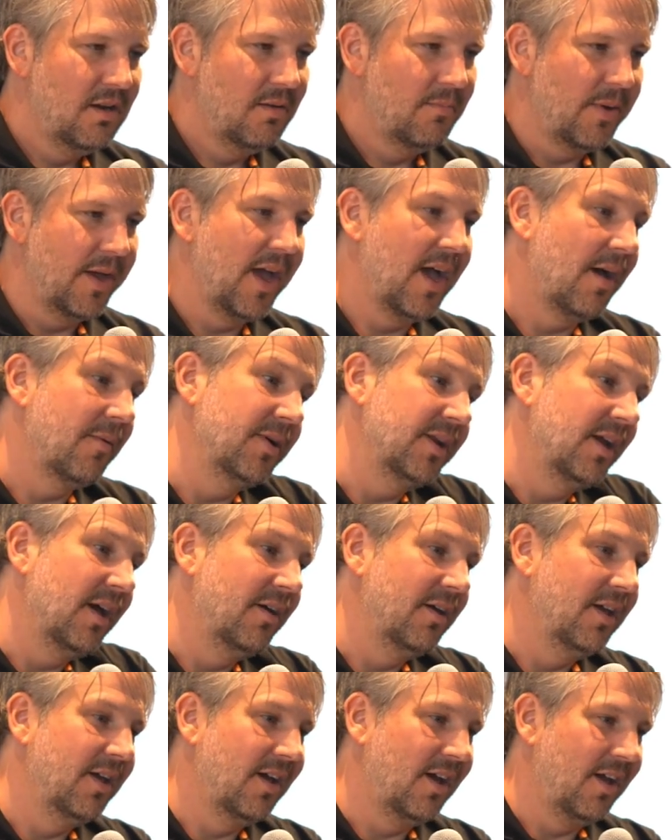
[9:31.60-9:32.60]
but yeah, I mean,
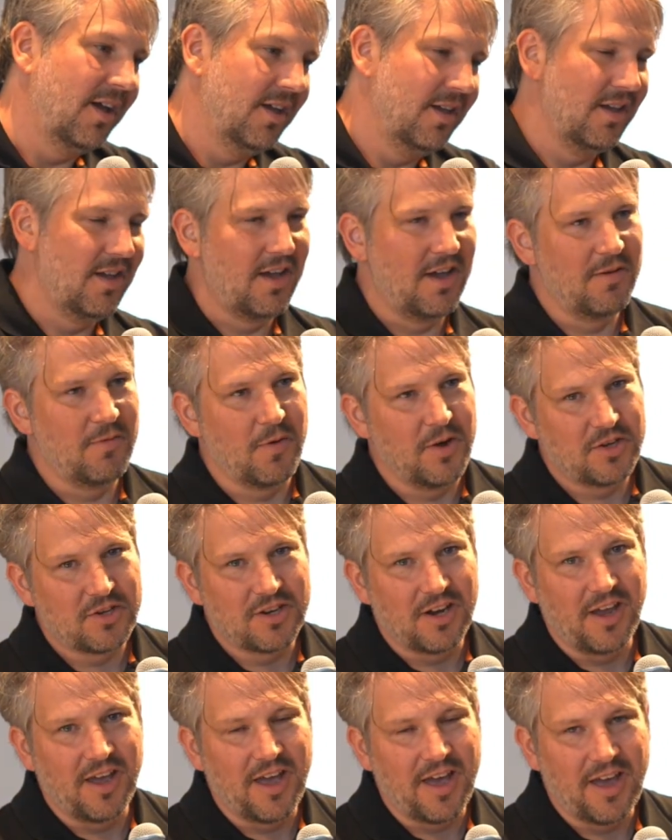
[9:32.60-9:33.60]
I wish
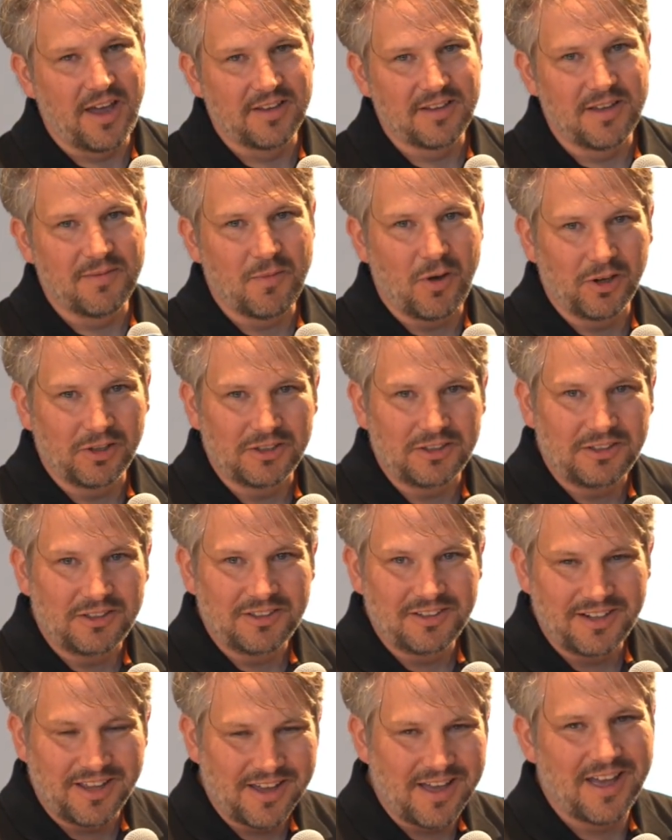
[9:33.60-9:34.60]
I had a
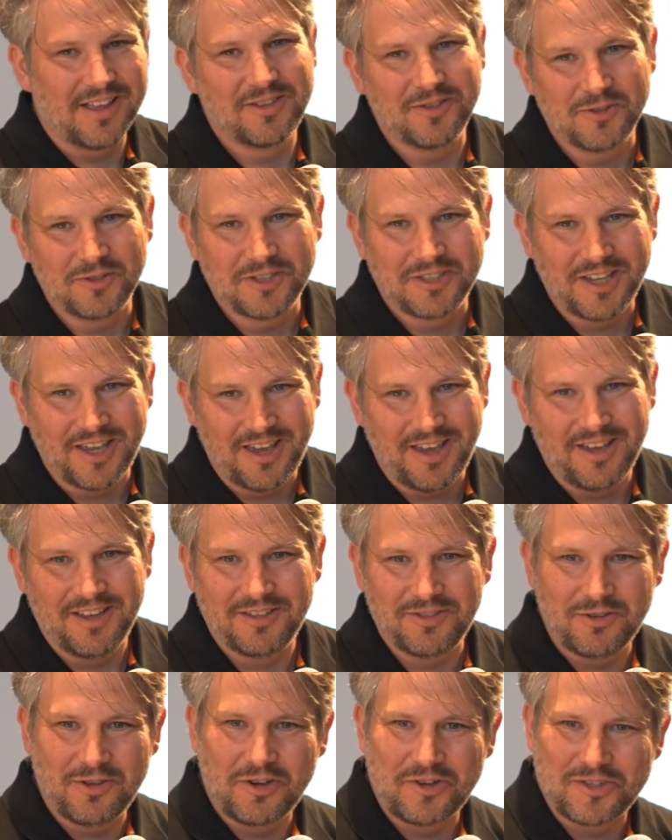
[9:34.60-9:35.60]
model like I do today
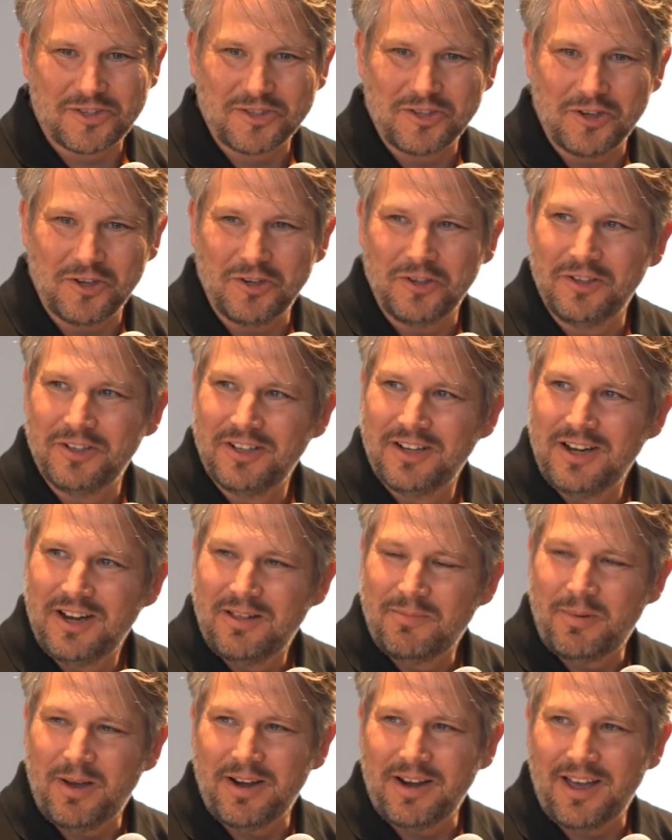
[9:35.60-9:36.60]
2 years ago,
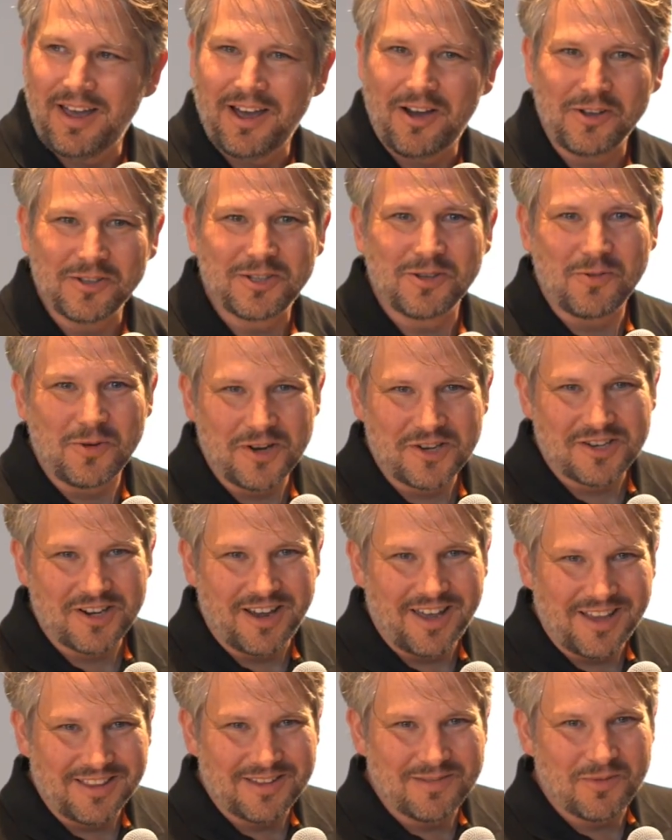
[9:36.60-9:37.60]
but I also wish
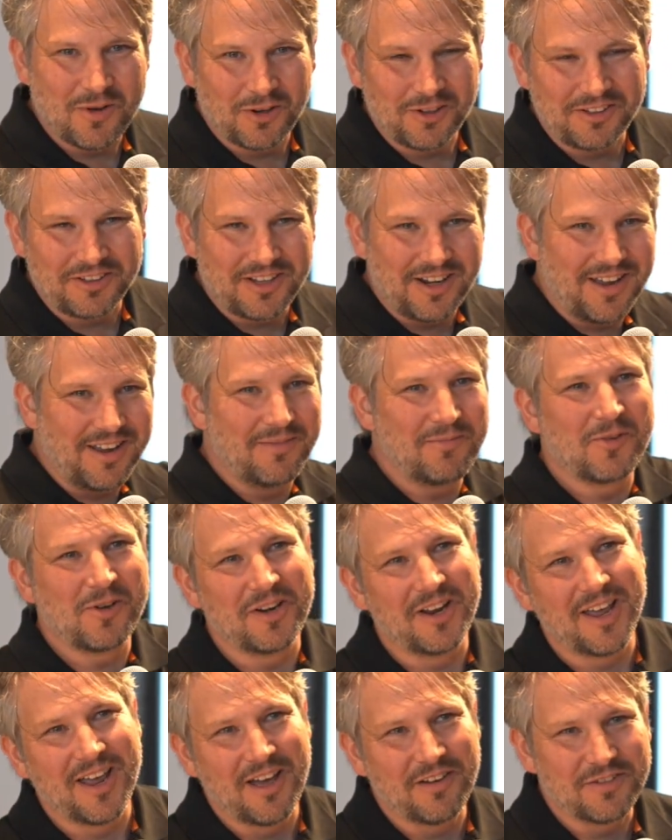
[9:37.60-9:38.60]
I had the model that I'm
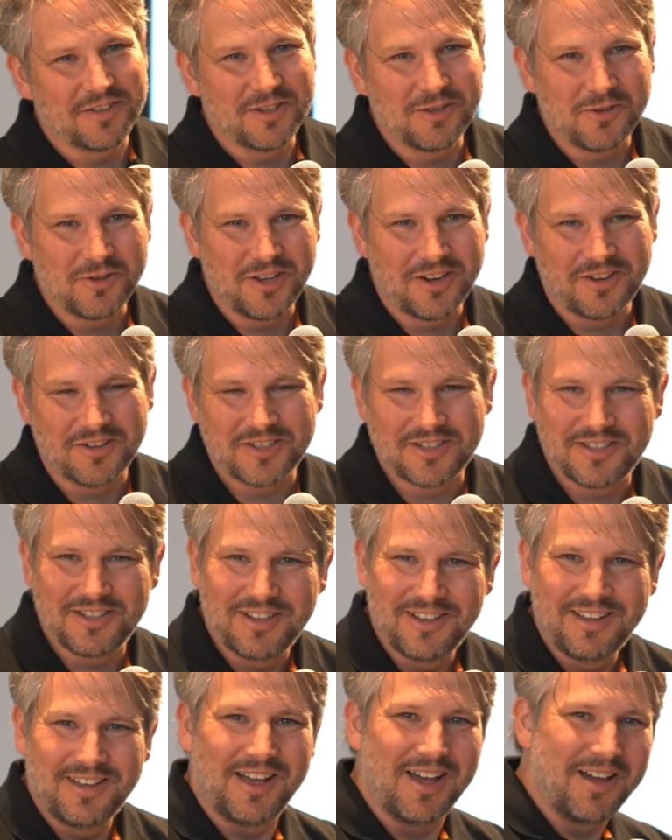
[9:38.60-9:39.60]
going to have in 2 years
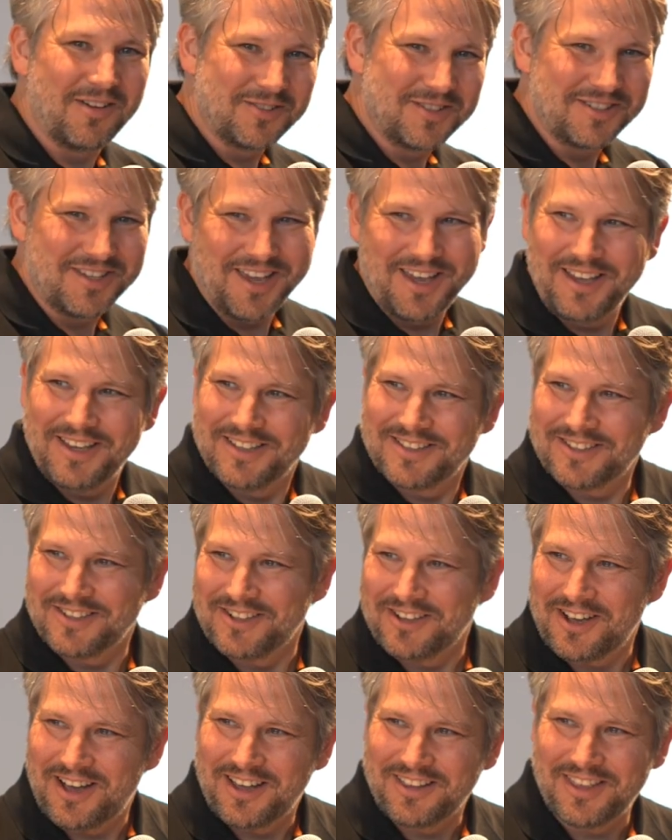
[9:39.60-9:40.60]
today.
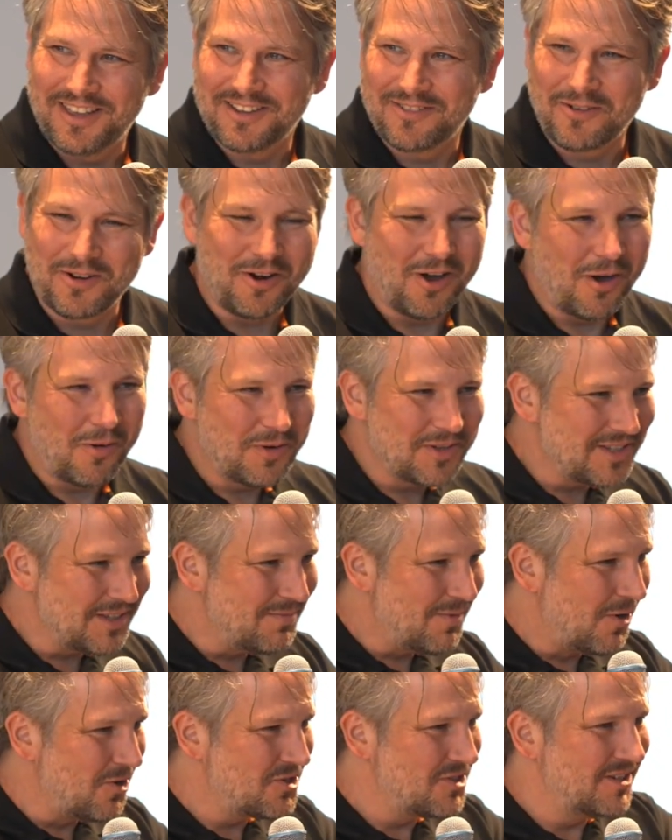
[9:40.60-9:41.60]
So I think we're always in
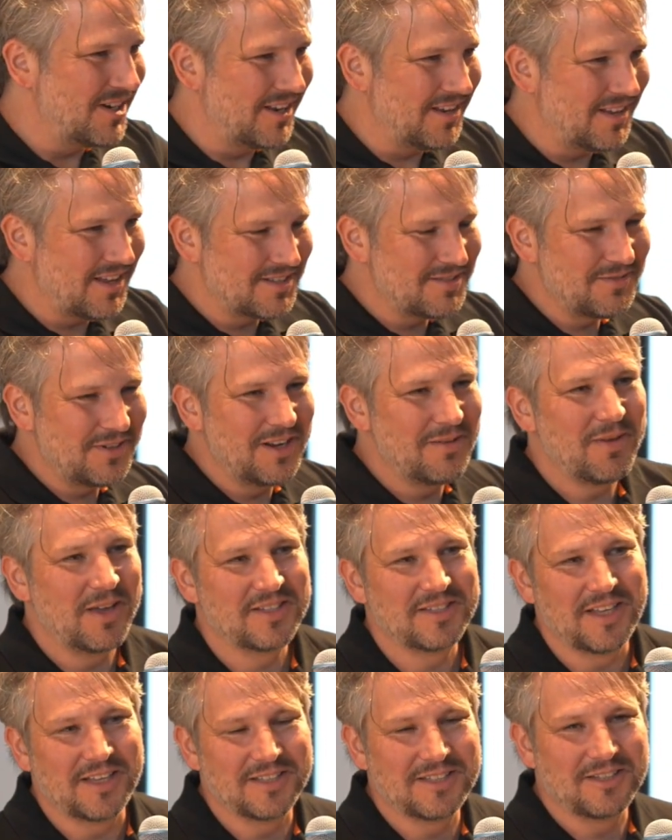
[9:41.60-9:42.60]
motion, and it doesn't really
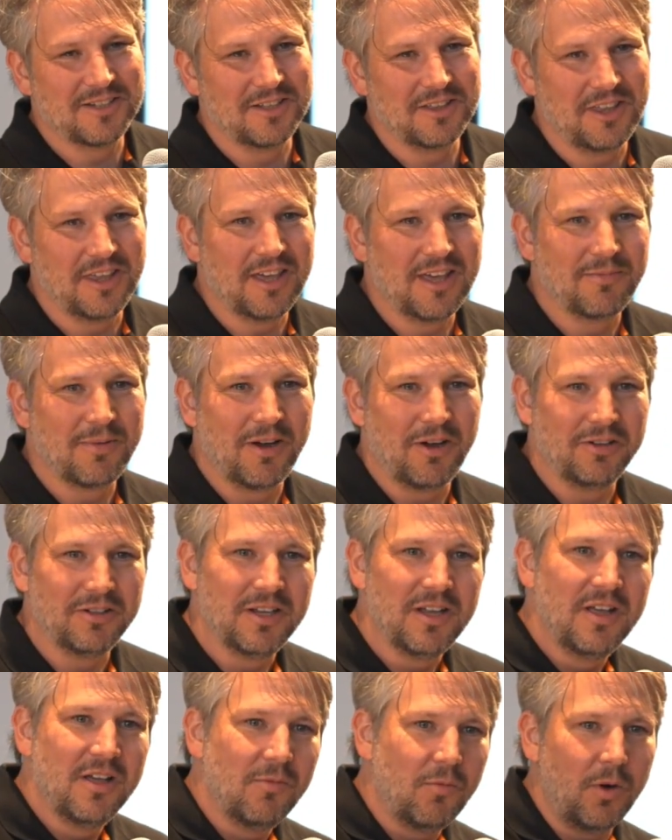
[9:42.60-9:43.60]
make sense to think about
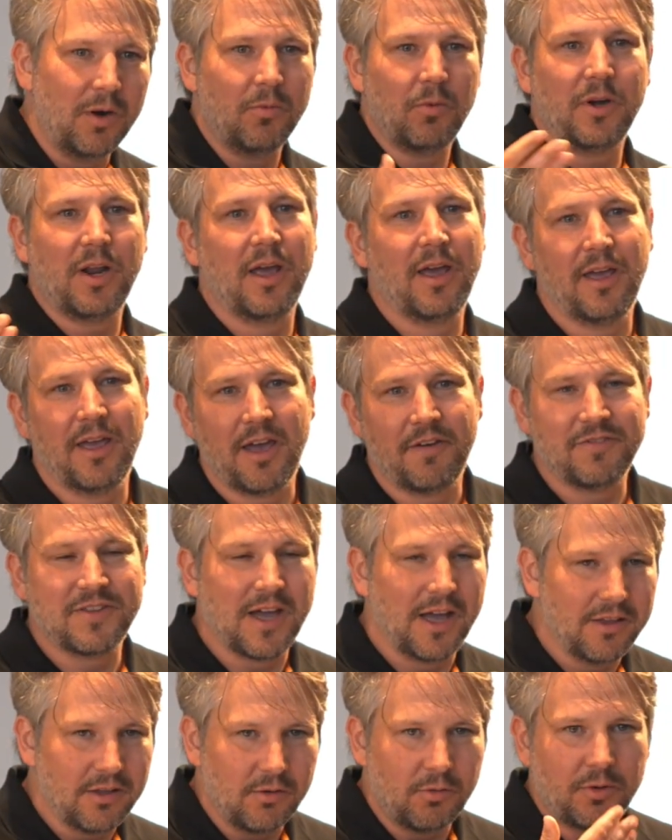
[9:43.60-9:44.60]
what would I have
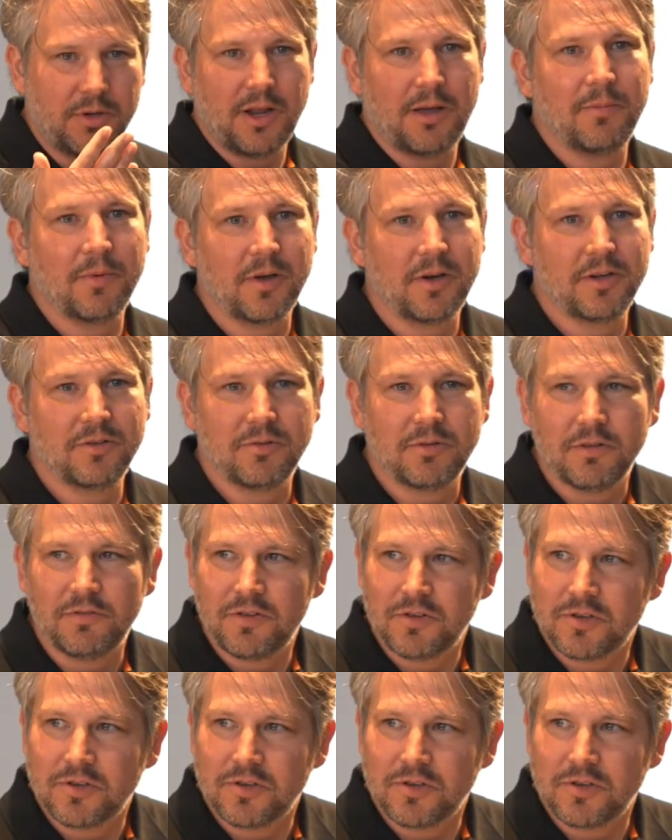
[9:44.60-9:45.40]
done or what I'm going to do in the